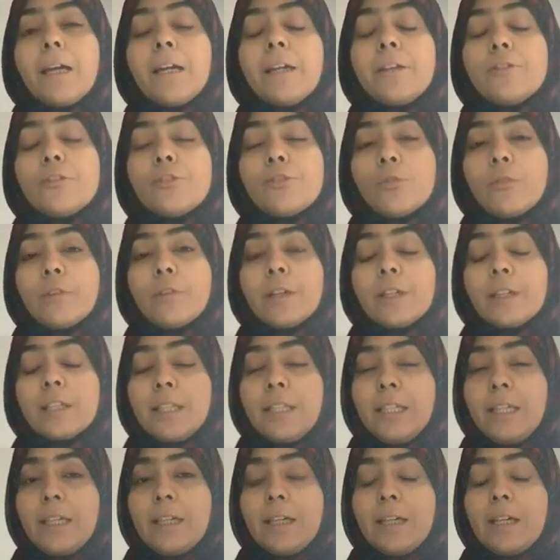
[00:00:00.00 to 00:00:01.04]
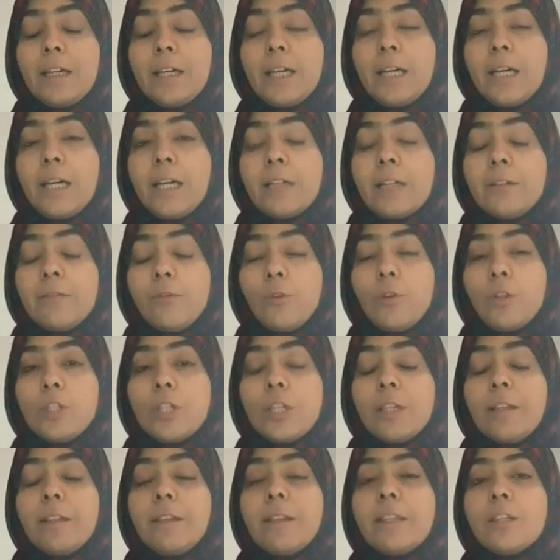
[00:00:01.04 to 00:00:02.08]
historically,
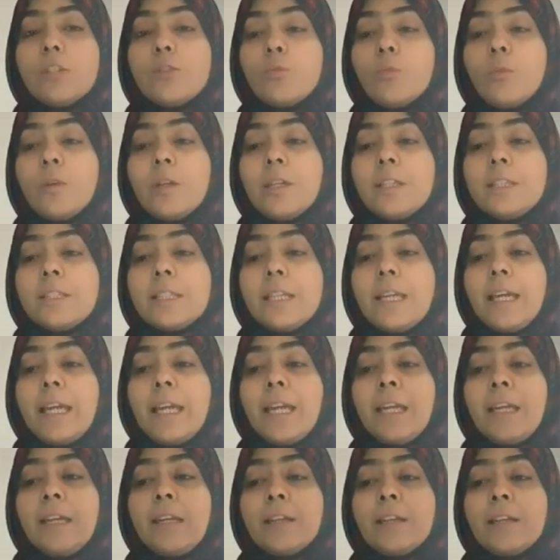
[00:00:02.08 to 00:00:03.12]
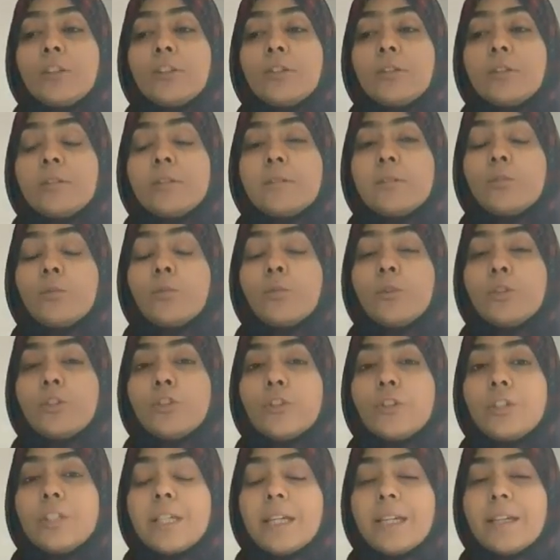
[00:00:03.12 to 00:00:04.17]
unfortunately, this was a
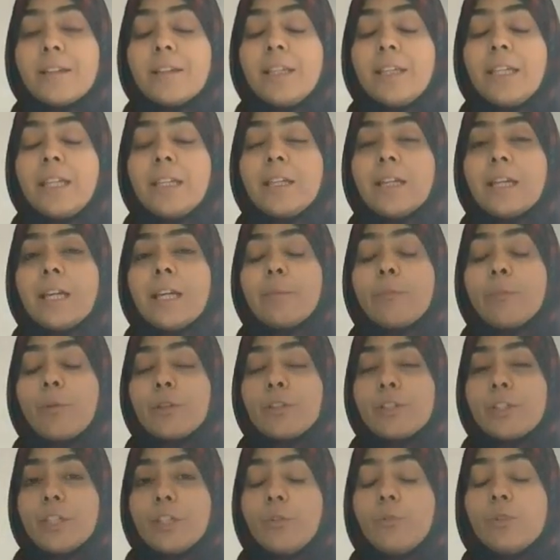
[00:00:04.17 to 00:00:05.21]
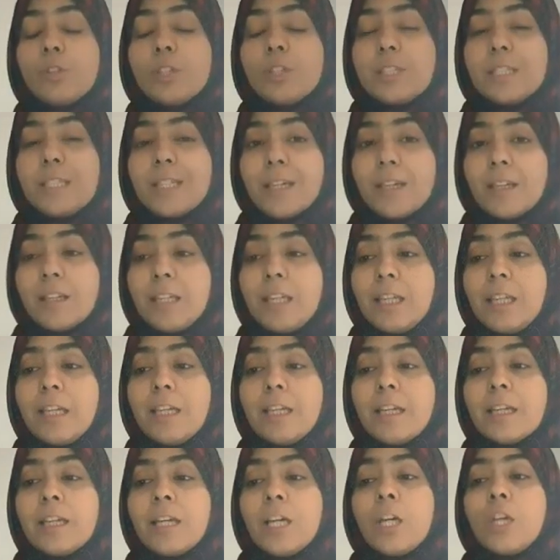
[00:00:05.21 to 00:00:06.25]
torture technique, a persecution
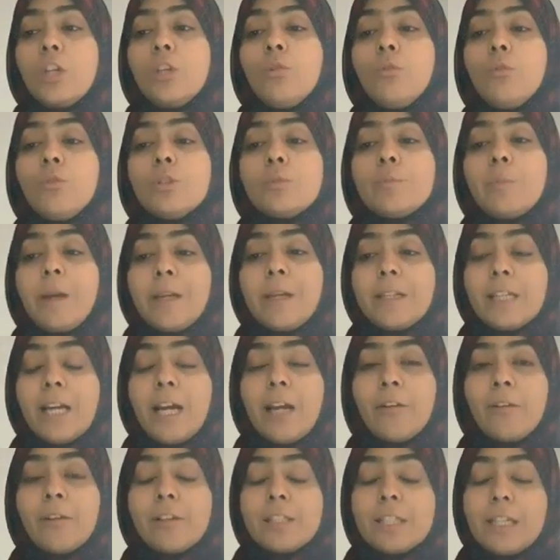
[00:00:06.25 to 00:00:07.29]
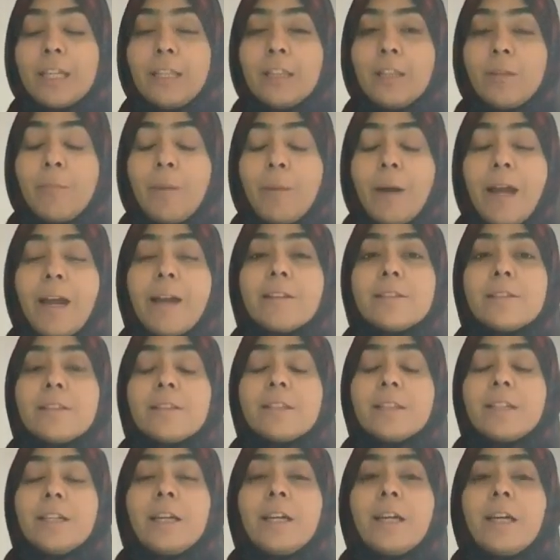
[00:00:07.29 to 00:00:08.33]
technique used by tyrants in the
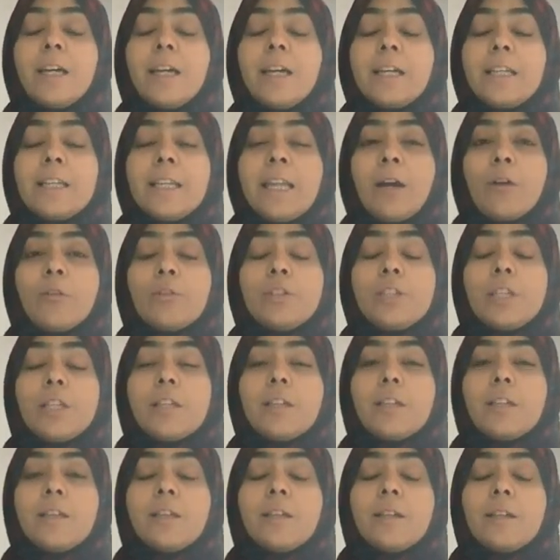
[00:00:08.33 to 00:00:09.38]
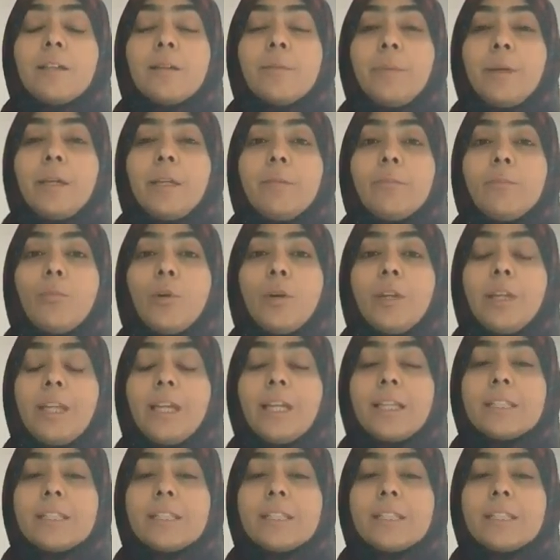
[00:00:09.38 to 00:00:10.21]
past. Now, to pinpoint